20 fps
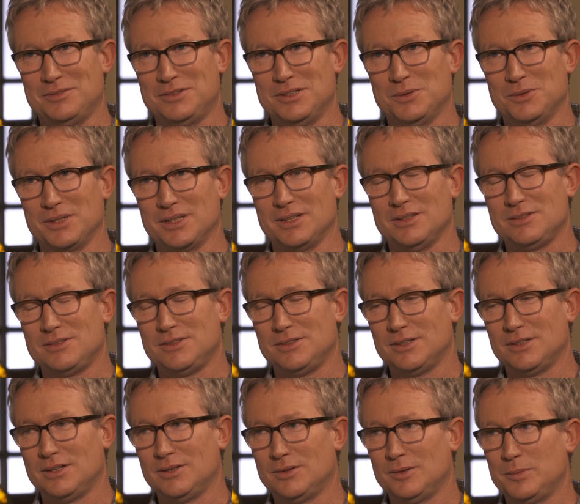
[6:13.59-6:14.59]
of doing it. You
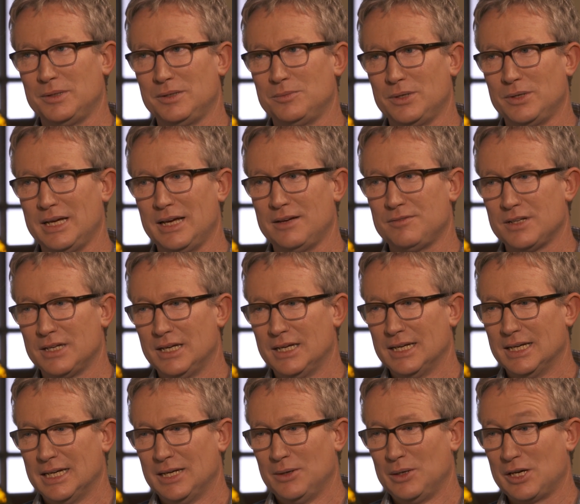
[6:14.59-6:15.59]
know, I mean, we have
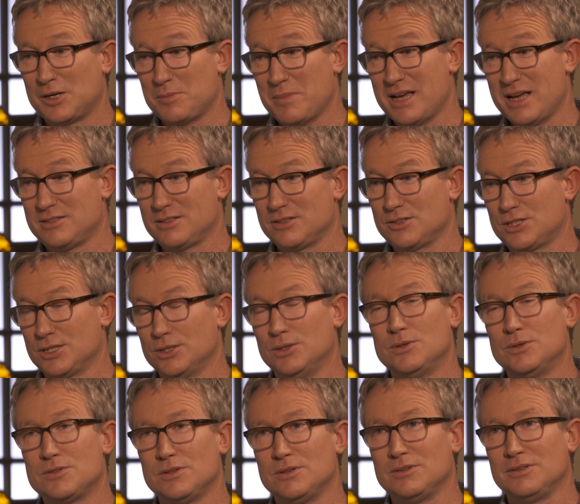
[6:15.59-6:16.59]
we got amazing
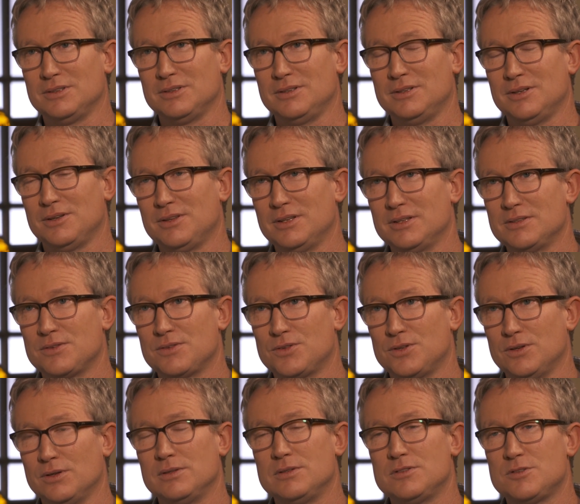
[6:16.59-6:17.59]
tools, and you know, things have
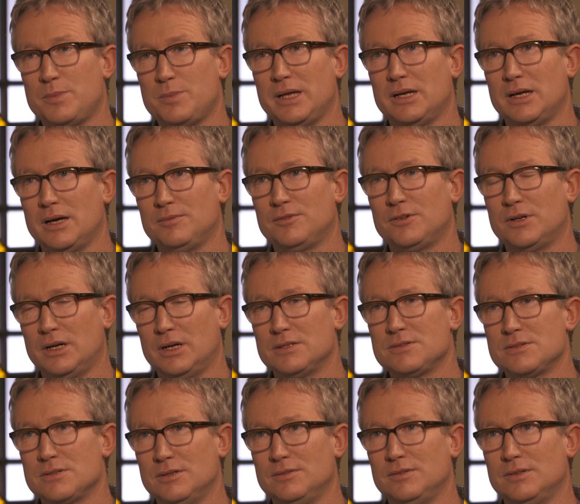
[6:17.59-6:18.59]
certainly sped up for
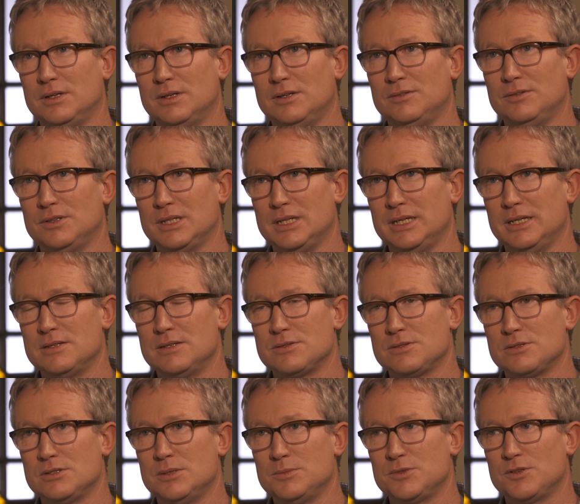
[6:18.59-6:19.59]
us over over the years in
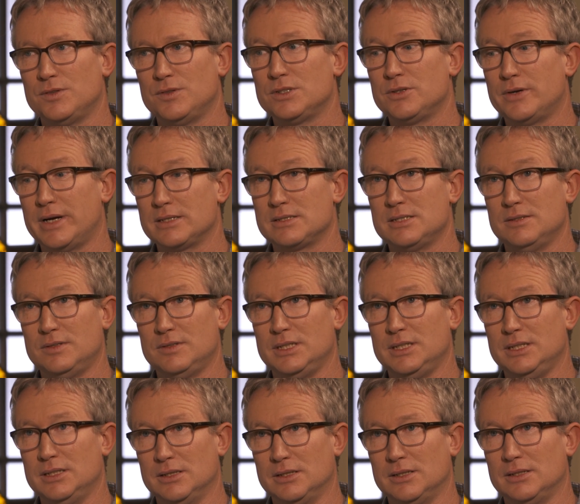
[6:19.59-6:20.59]
terms of
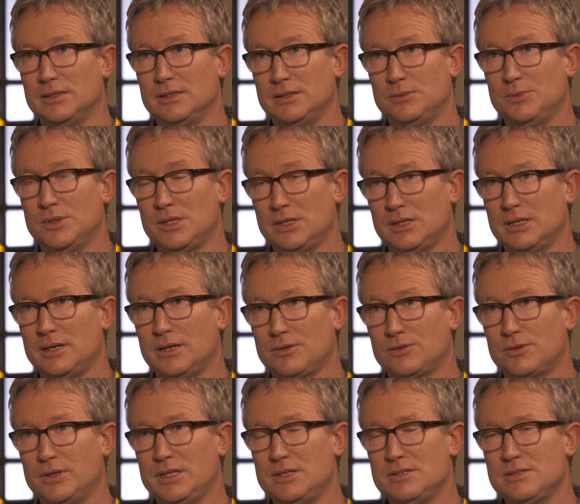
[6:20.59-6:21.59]
interactivity in the within our
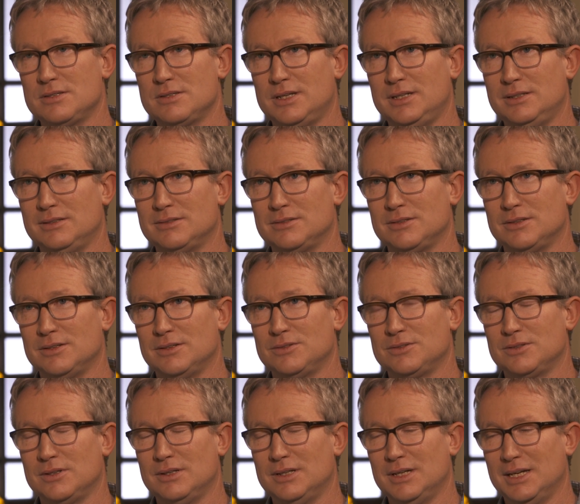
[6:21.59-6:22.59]
3D scenes. You know, so.
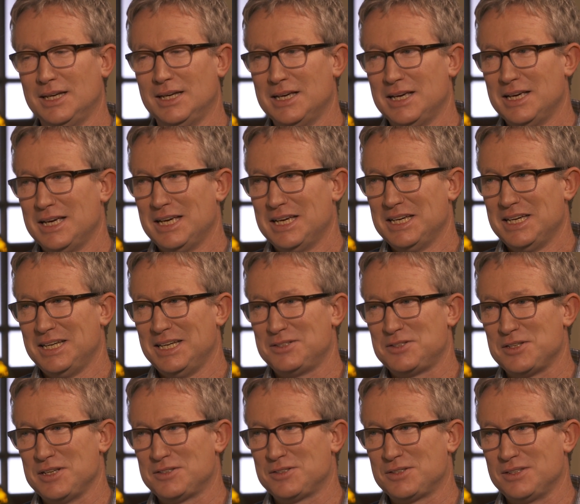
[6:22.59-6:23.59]
Yeah. It's,
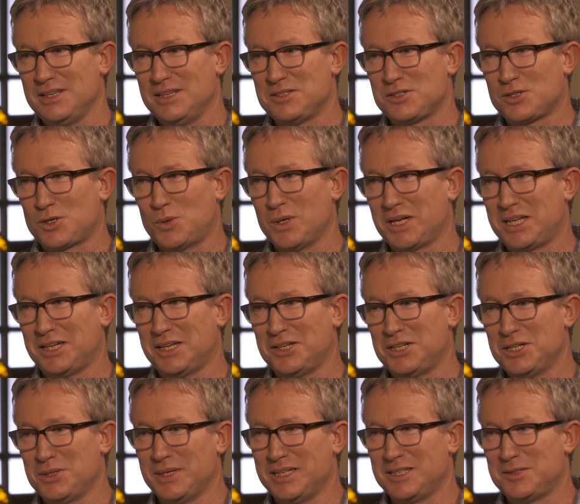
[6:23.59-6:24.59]
it's, it's quicker to
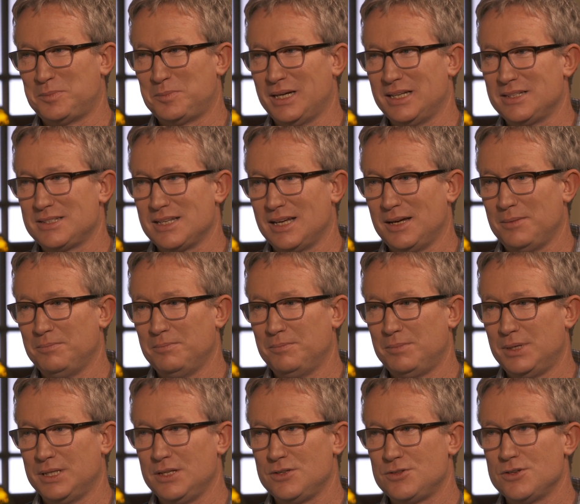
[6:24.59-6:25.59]
do it, but, um,
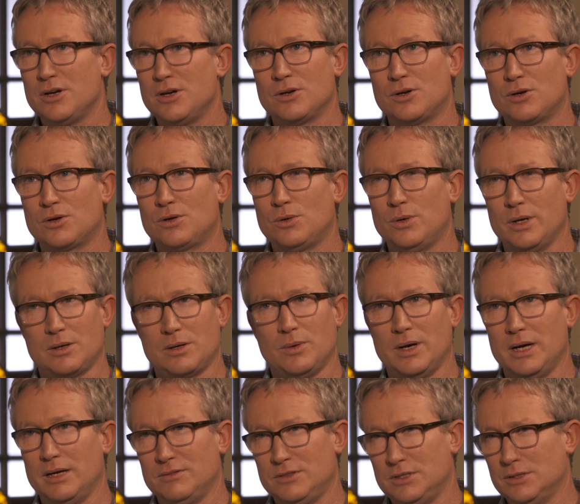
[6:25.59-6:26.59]
but there's no quick
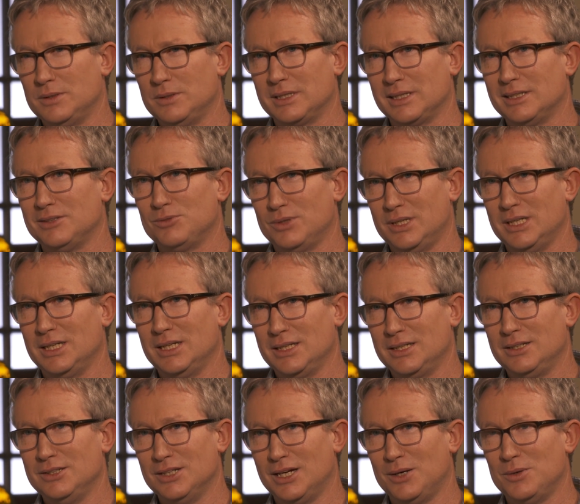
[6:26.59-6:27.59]
way of doing it, really.
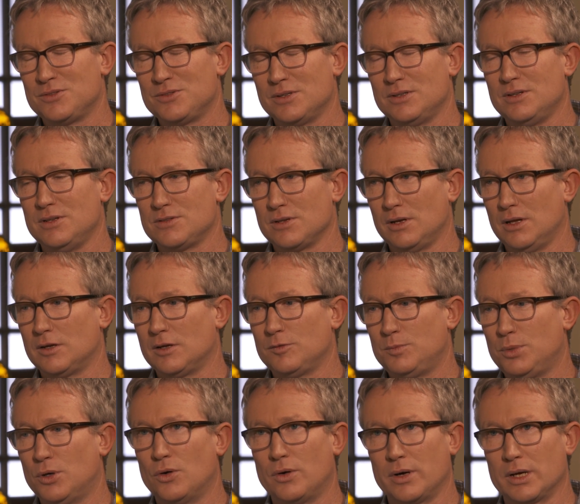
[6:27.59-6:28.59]
You know, no. there's a lot of
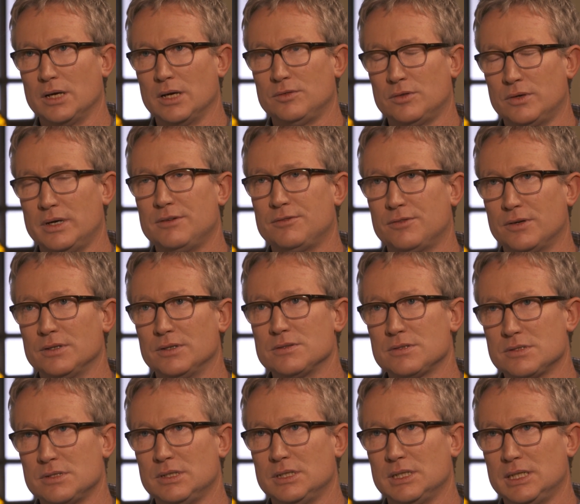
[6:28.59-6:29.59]
pouring over
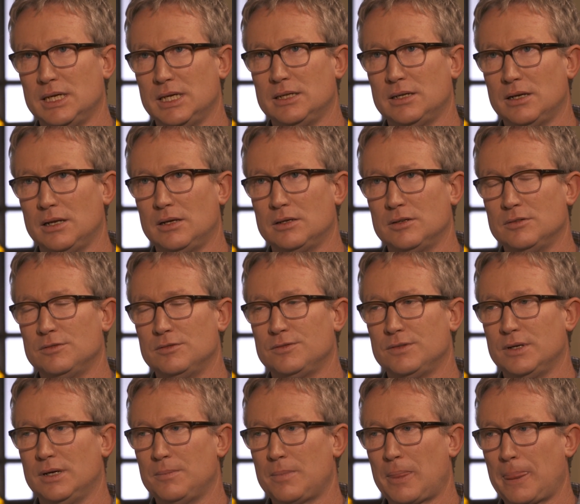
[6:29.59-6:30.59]
reference and, and a lot
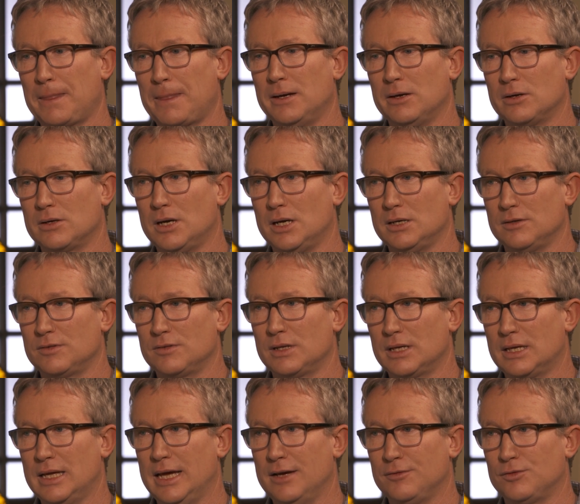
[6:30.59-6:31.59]
of, um, you know, kind of
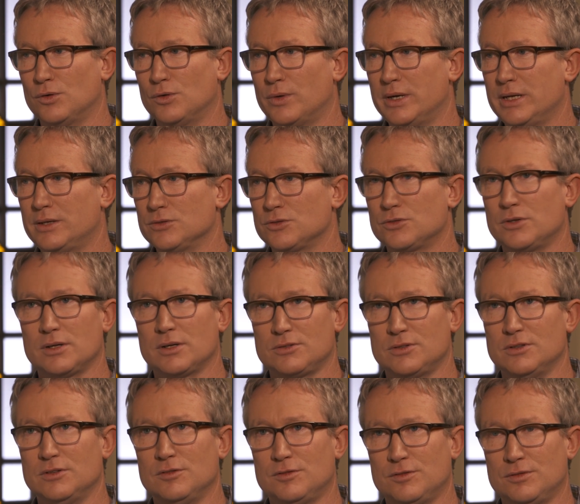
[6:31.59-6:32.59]
careful
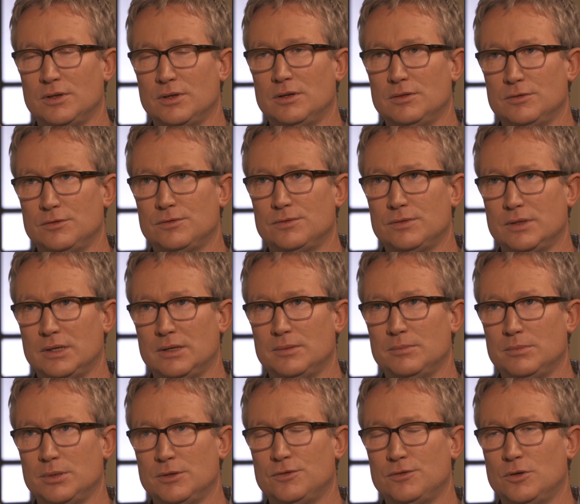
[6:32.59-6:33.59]
reconstruction of, of um,
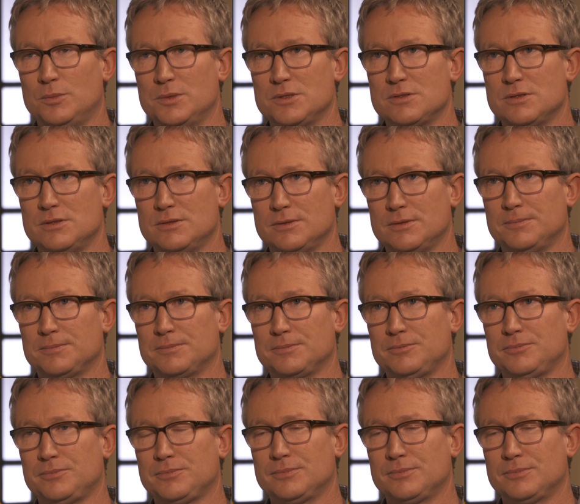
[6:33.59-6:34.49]
performances. Yeah.